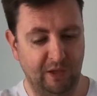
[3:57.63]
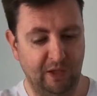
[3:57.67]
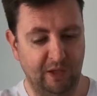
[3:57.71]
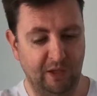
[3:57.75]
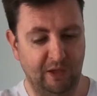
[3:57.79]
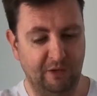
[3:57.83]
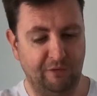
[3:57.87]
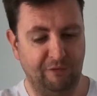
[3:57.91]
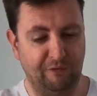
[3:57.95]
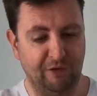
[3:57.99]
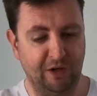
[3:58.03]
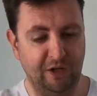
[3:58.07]

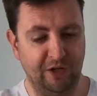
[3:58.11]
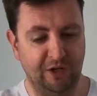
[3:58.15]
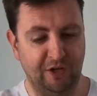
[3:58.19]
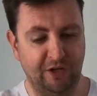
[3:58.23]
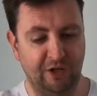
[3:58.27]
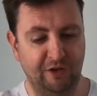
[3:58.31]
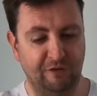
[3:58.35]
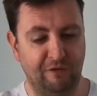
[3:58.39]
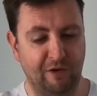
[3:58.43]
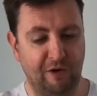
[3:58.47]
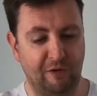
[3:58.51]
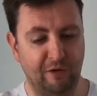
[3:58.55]
the finish
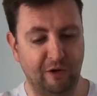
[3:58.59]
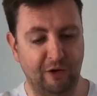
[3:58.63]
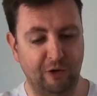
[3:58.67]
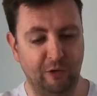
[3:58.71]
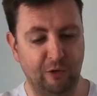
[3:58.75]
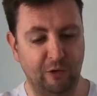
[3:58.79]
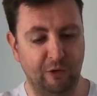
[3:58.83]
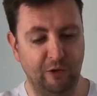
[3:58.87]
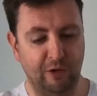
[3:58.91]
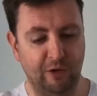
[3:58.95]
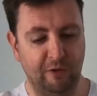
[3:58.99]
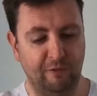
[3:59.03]
is very
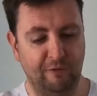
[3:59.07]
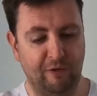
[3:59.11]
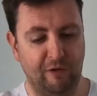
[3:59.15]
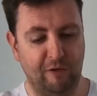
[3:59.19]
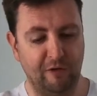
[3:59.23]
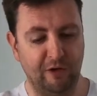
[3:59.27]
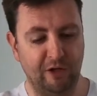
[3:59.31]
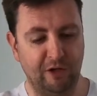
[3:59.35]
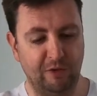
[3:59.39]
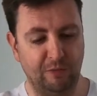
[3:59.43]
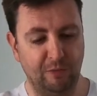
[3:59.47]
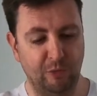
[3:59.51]
good,
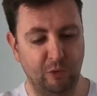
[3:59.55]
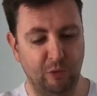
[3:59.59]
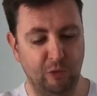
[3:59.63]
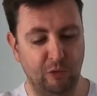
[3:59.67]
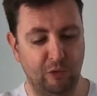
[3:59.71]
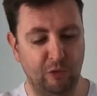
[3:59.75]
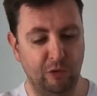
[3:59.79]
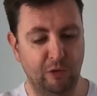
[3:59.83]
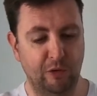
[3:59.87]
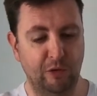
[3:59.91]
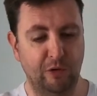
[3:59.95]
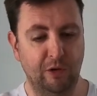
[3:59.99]
very
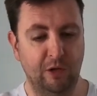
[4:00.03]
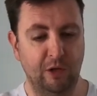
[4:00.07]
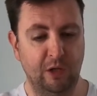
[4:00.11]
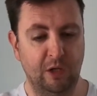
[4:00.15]
smooth,